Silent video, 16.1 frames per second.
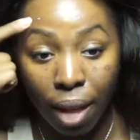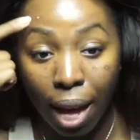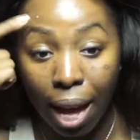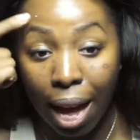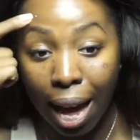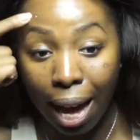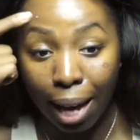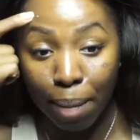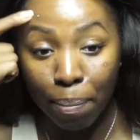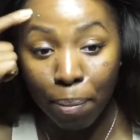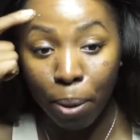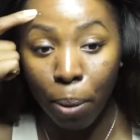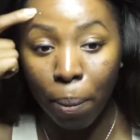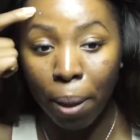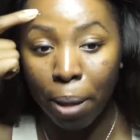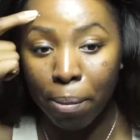the
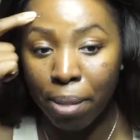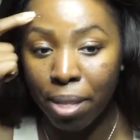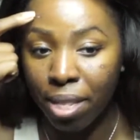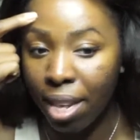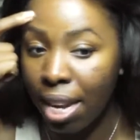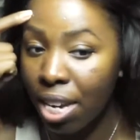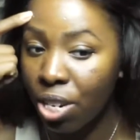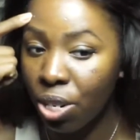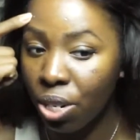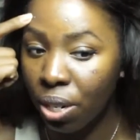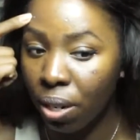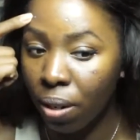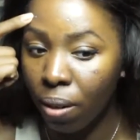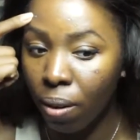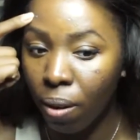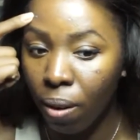
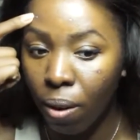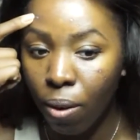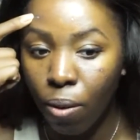hypopigmentation